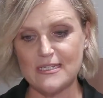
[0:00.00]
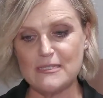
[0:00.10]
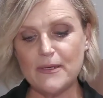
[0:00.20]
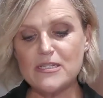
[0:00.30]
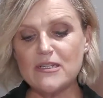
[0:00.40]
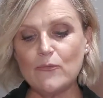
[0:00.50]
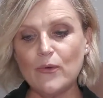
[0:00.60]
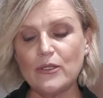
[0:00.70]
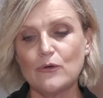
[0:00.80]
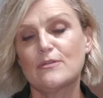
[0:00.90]
especially
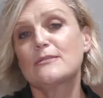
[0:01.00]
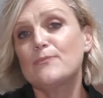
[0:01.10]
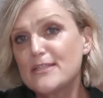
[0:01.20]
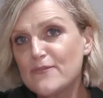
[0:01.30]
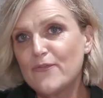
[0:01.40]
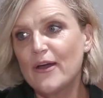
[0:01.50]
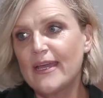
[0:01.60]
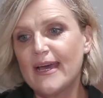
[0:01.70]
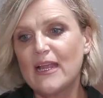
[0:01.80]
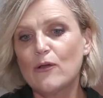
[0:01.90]
when you're
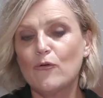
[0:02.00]
specifying colour,